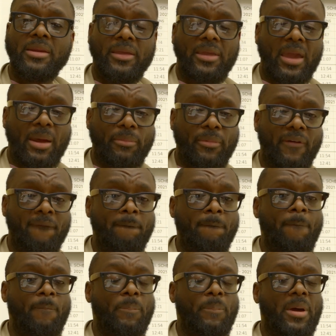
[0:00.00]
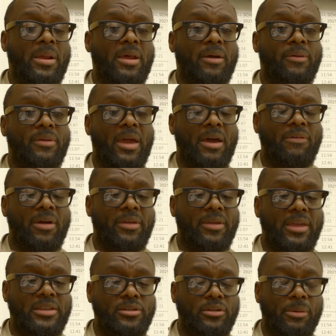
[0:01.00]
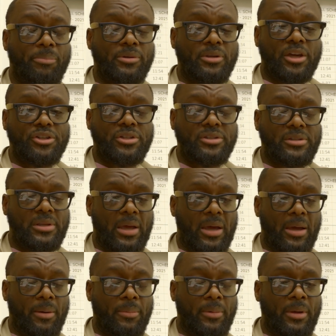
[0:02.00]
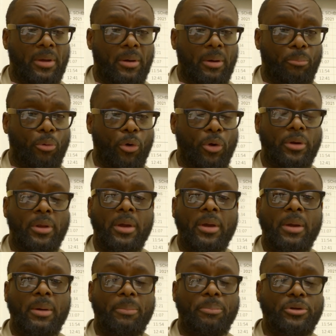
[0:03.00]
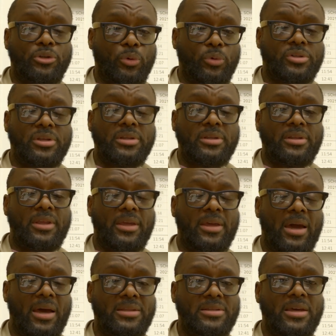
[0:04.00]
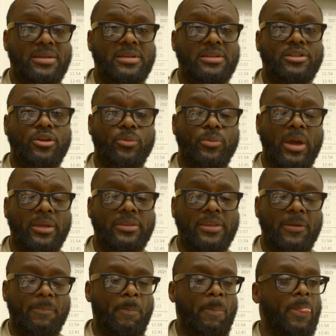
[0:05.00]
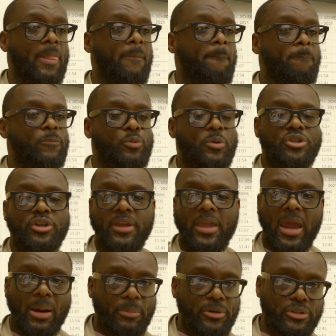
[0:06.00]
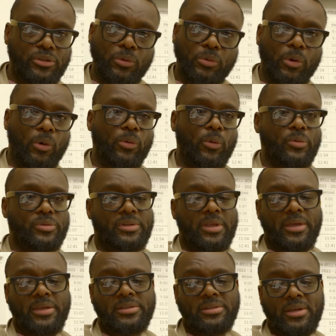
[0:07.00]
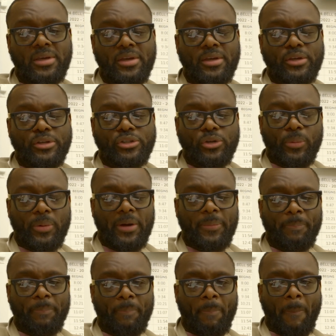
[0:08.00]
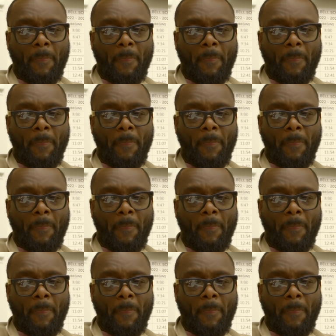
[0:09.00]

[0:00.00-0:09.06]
the camera, but having our kids on the production board, producing the content and directing, switching cameras and doing all those things. So